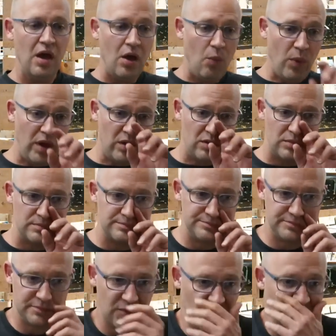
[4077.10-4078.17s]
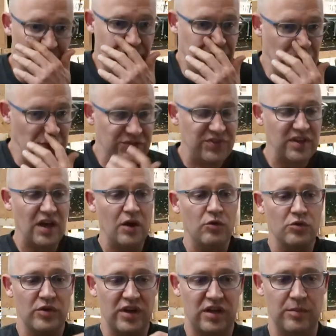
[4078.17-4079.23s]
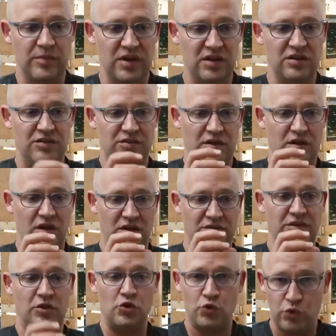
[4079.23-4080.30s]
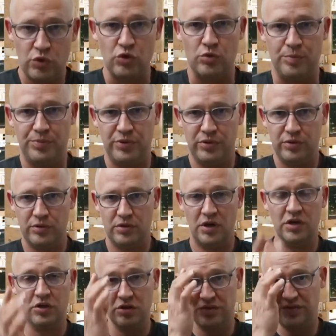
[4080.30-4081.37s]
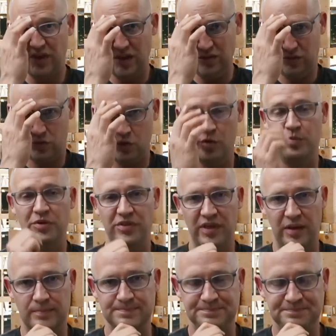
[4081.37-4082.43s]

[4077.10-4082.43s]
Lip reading: Well, the first thing I would recommend is a group, a good-sized group of them.